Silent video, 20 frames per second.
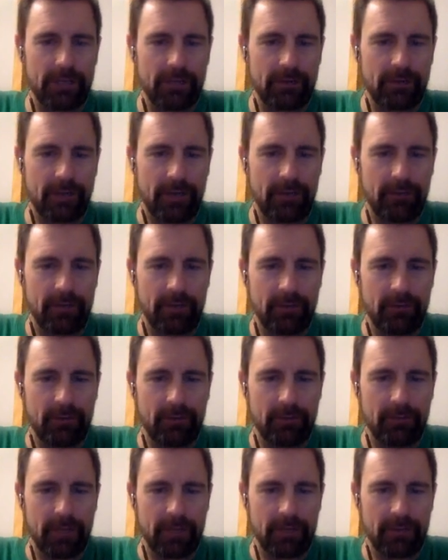I don't have any
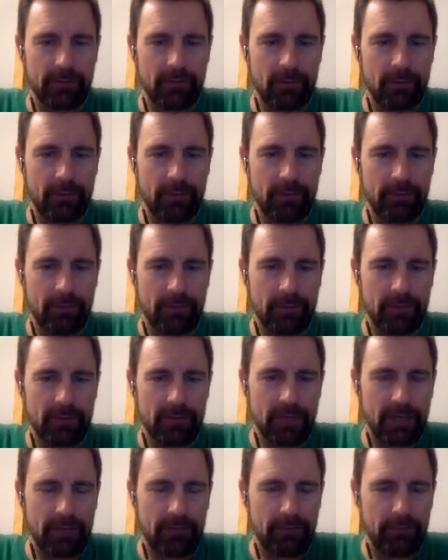with me at the moment. But
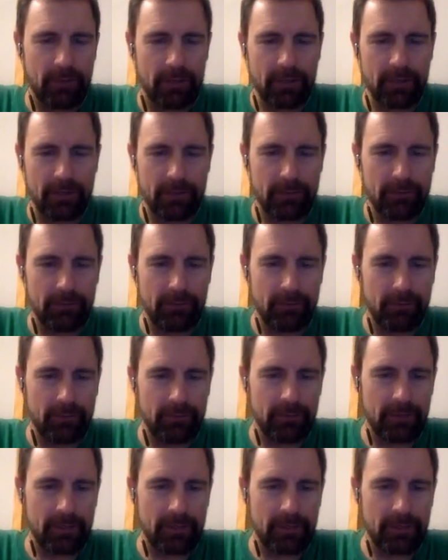yeah, if you want to click through those,